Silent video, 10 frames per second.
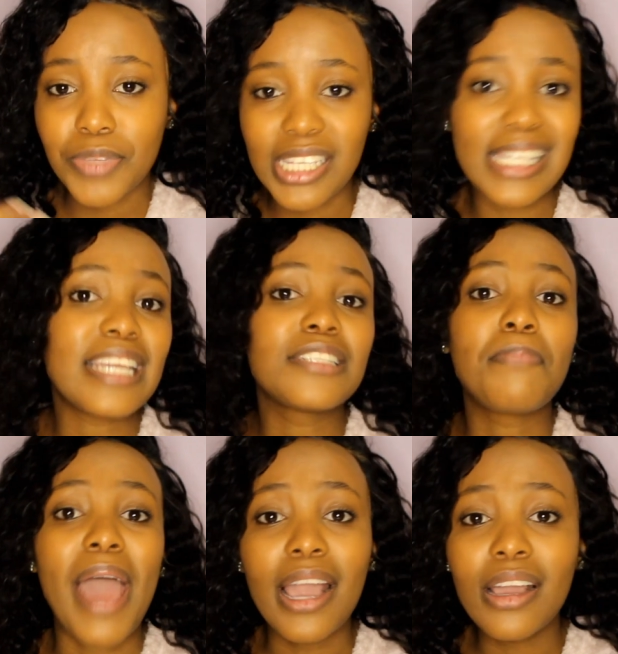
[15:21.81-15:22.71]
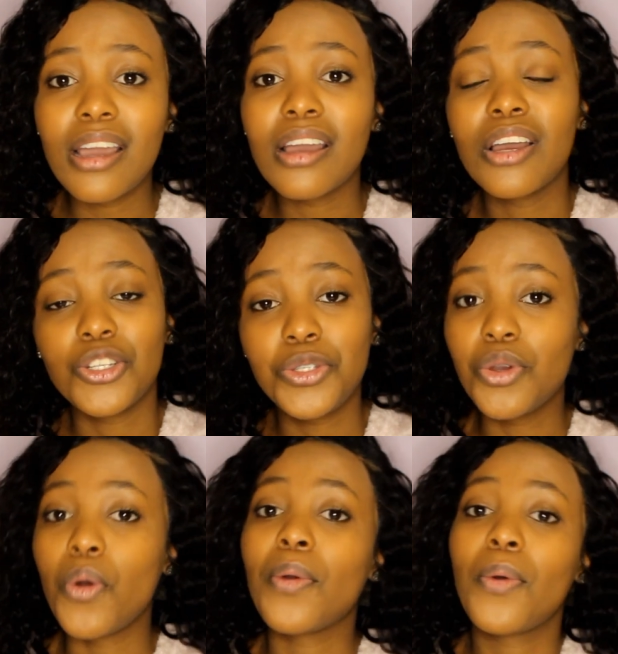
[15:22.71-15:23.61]
sent back to
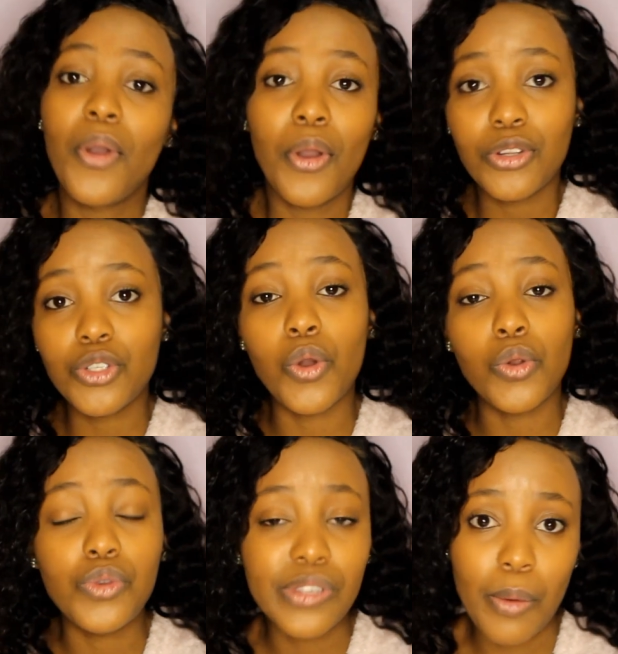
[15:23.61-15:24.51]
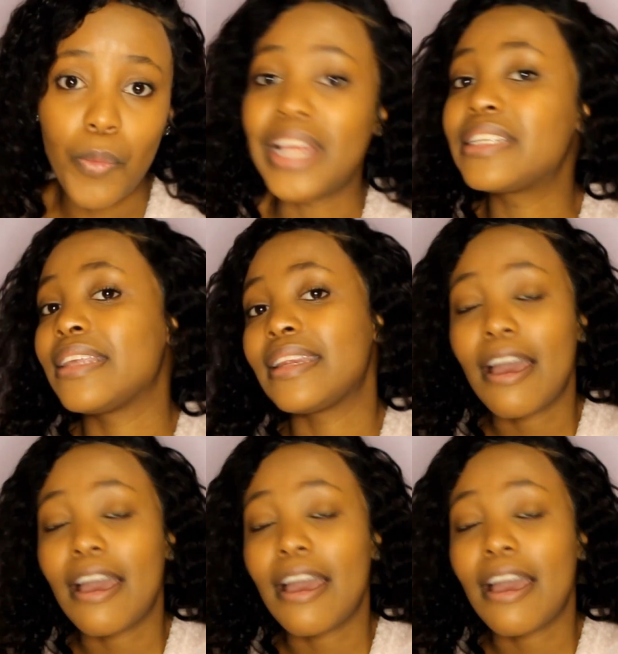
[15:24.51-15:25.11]
go lose some weight and then